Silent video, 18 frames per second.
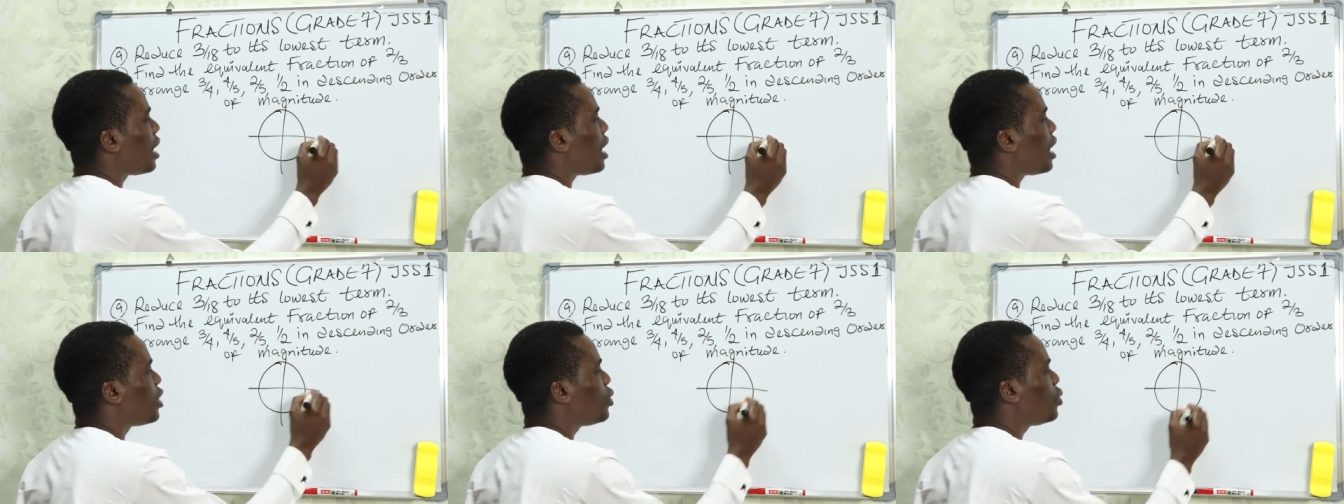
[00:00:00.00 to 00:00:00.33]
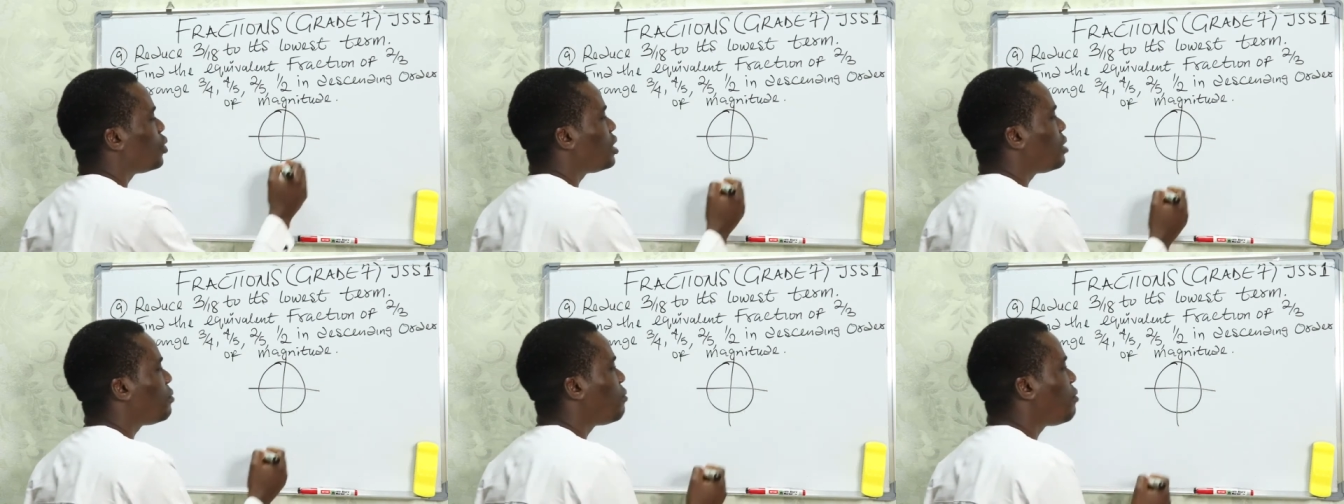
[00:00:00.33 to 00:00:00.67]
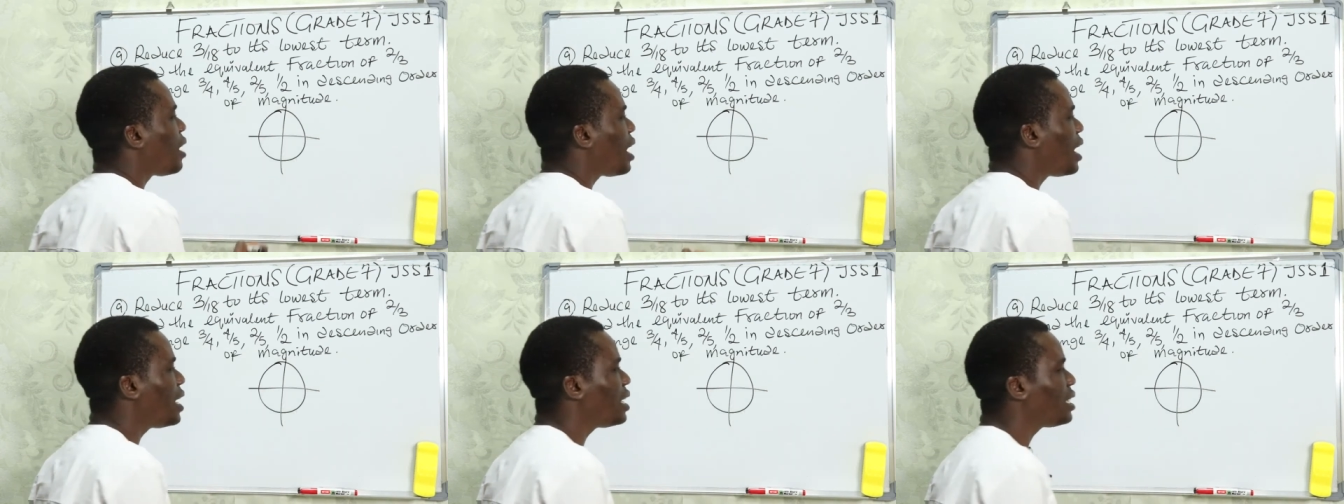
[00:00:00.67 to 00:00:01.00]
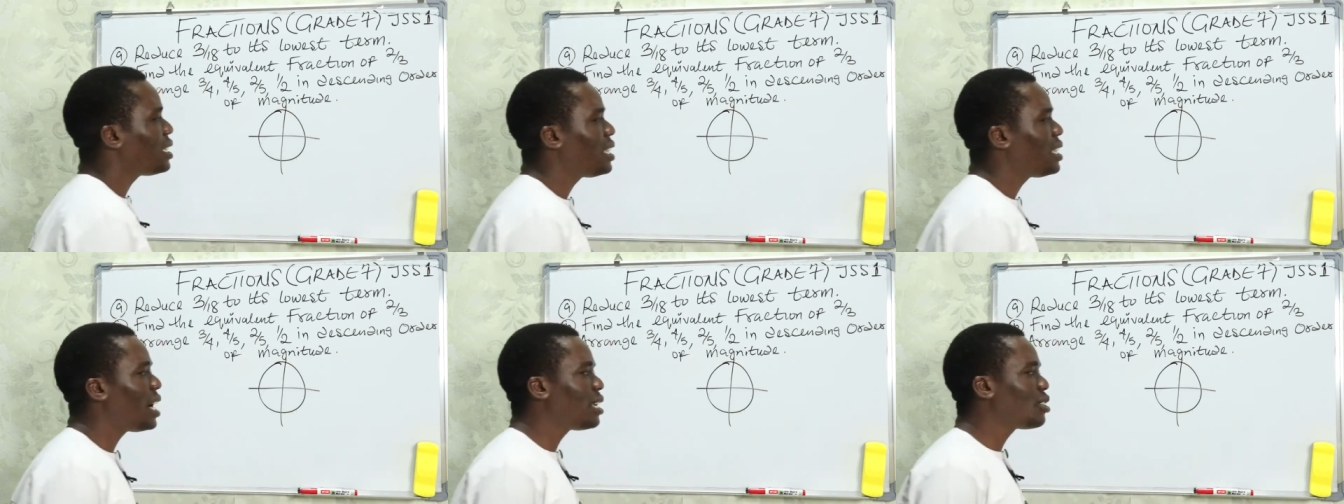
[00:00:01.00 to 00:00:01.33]
and you
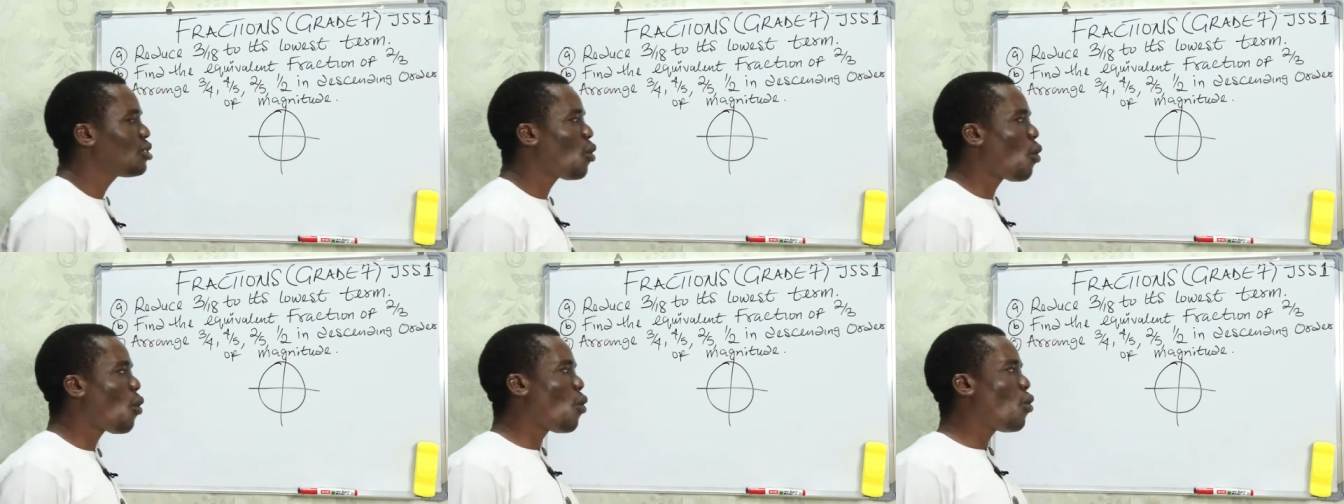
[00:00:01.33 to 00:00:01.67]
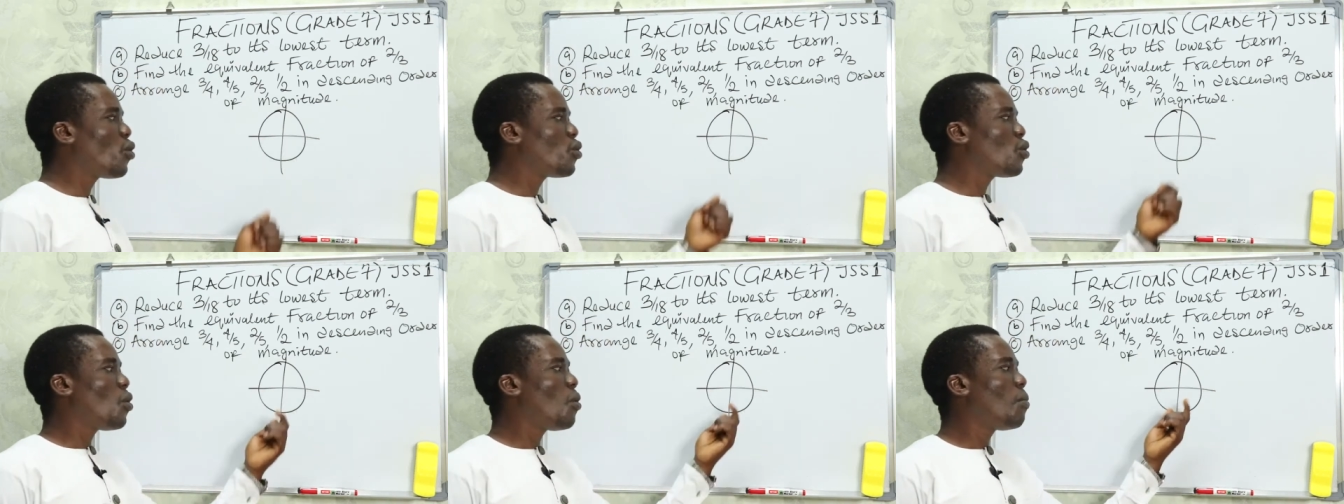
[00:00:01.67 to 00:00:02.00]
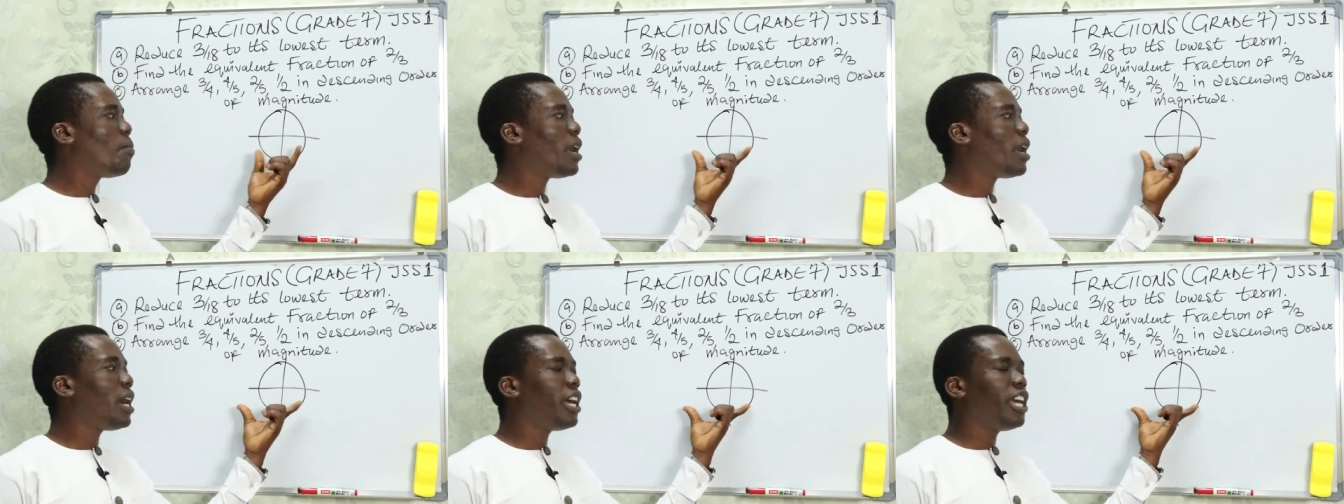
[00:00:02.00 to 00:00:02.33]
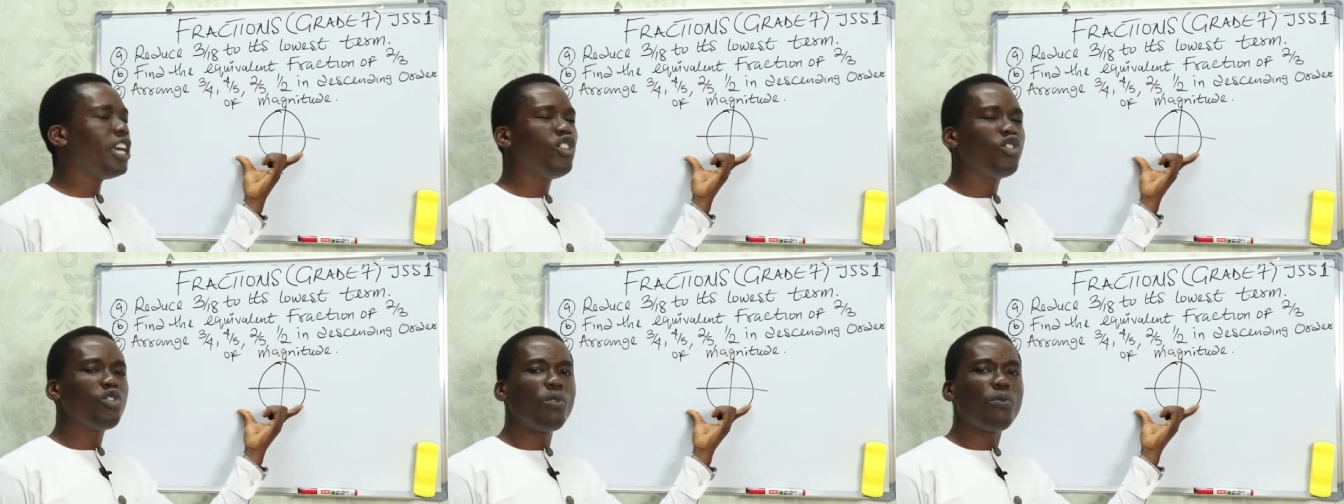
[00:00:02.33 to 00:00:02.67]
divide that whole number
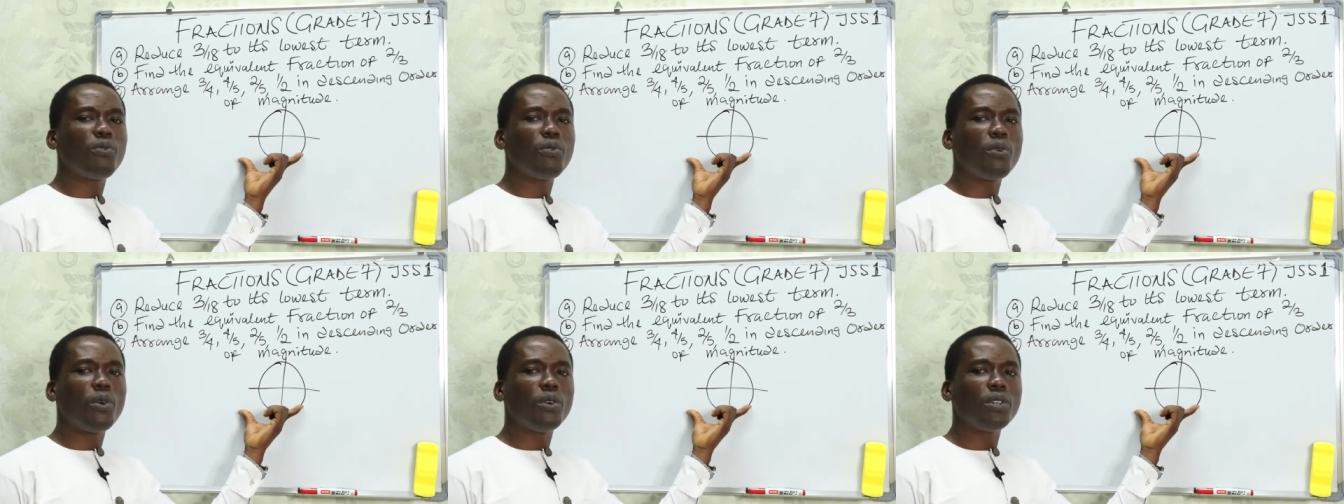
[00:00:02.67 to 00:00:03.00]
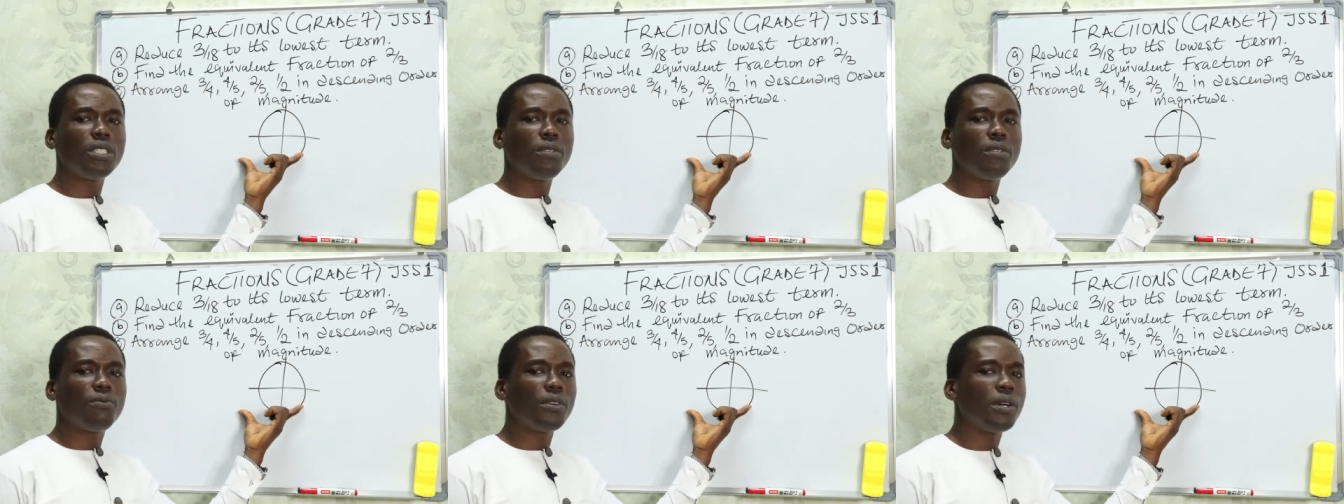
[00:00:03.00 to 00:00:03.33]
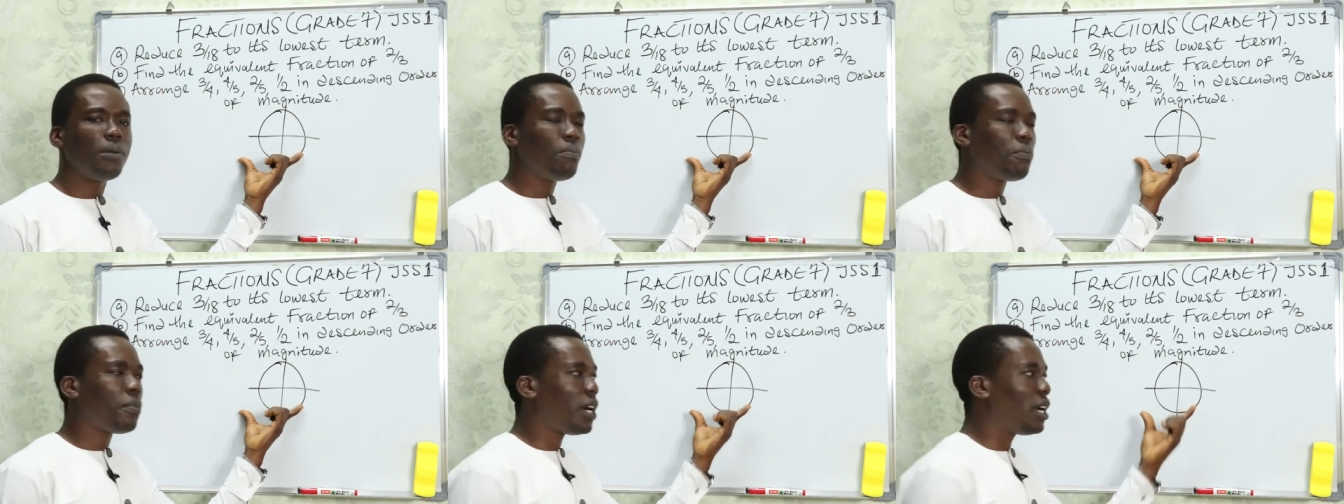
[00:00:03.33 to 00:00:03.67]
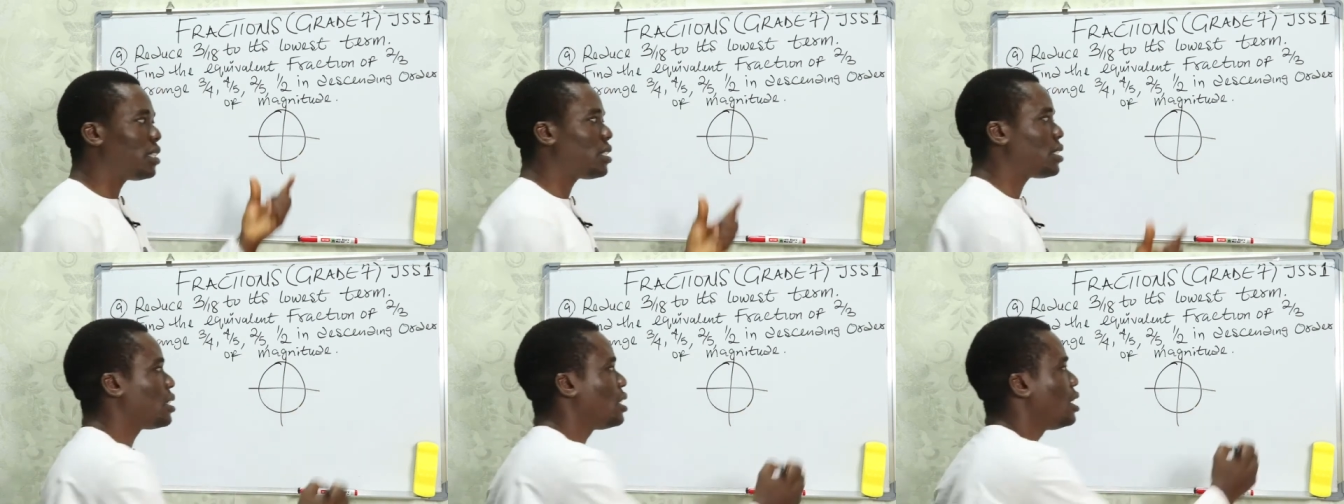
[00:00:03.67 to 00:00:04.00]
into 4 different
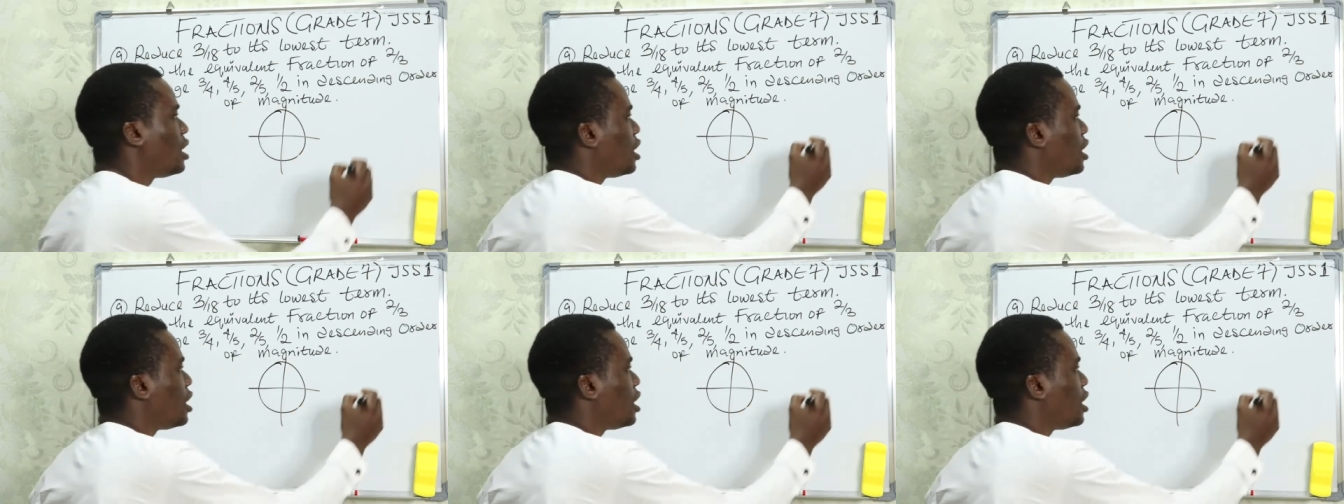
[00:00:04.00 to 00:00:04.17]
parts,